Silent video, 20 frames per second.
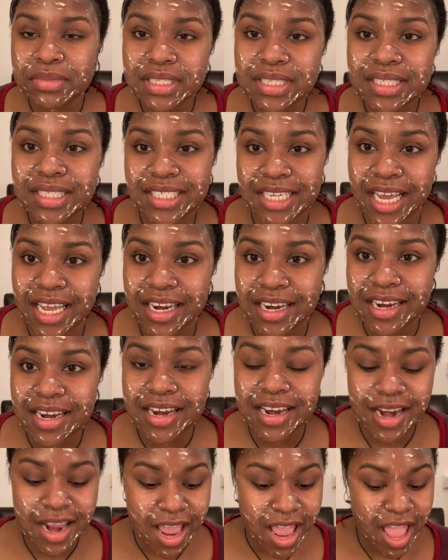is
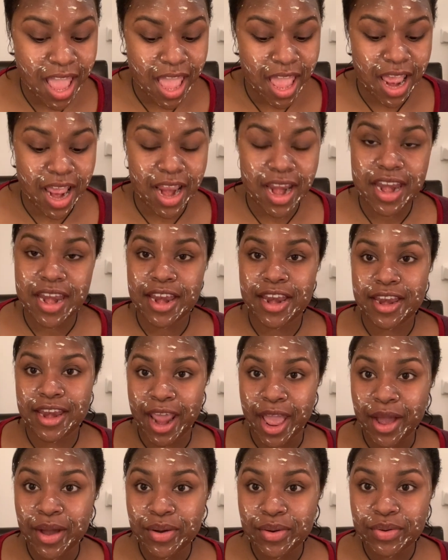done. And
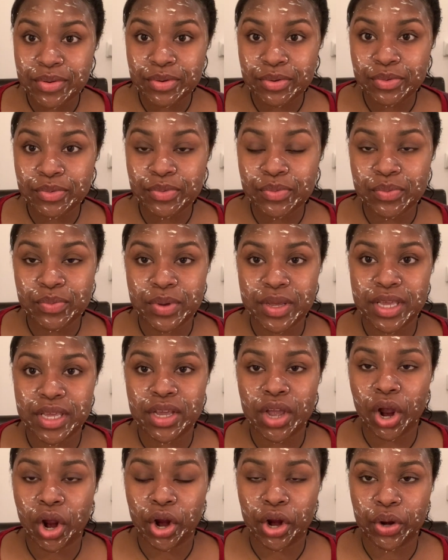now we
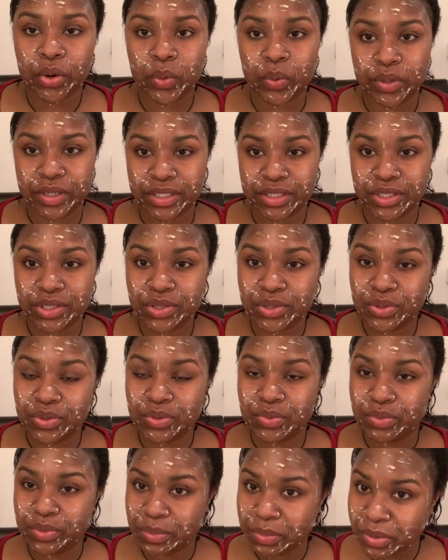are going to
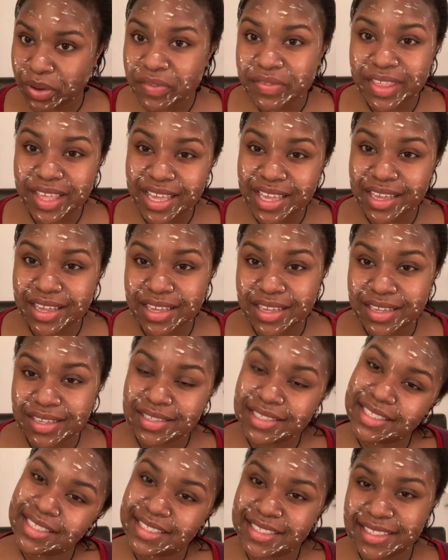remove
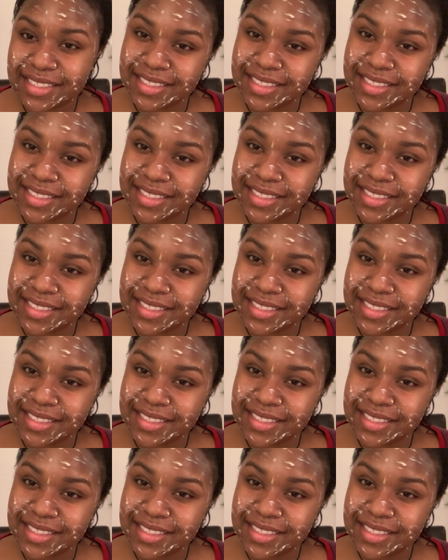this.